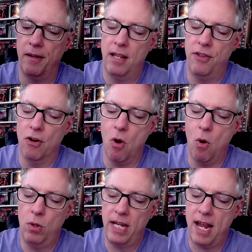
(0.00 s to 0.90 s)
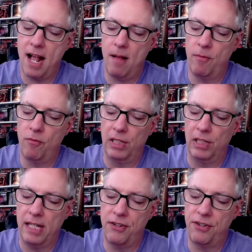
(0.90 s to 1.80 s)
their only album
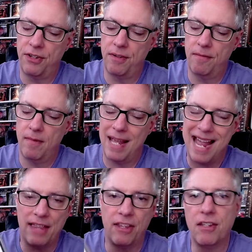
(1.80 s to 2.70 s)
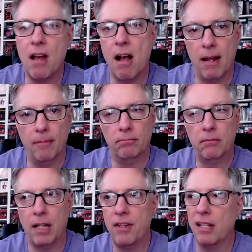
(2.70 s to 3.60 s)
released at the time,
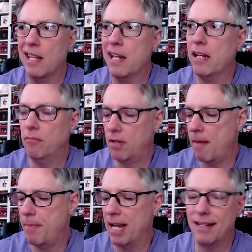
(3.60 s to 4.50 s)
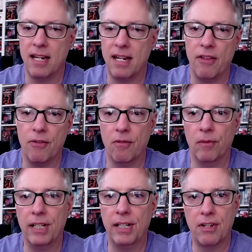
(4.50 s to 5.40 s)
I think they got back together and
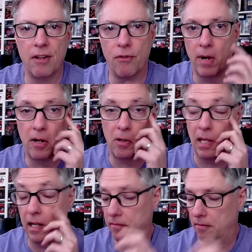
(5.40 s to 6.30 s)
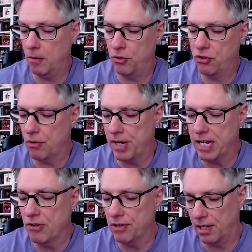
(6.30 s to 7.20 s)
released another record like almost 30
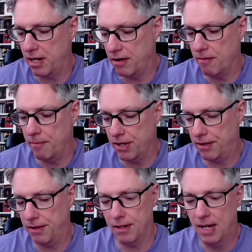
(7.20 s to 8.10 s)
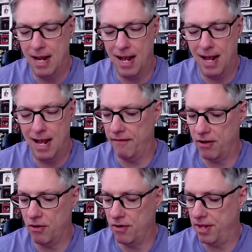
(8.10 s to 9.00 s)
years later, but uh, I have
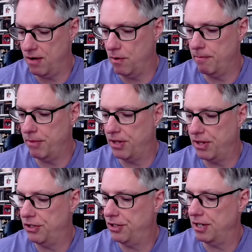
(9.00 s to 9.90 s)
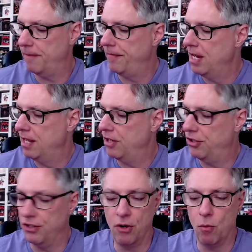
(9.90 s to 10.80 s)
not heard that one. But this, uh, this
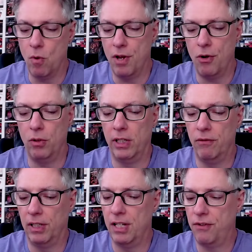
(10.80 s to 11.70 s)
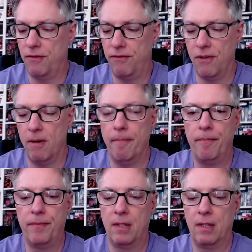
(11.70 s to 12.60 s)
is their one only release from
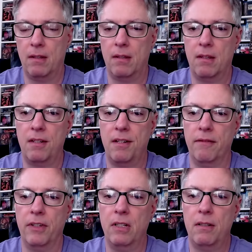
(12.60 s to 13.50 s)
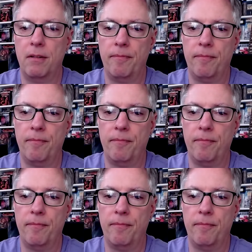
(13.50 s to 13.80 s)
the 70s.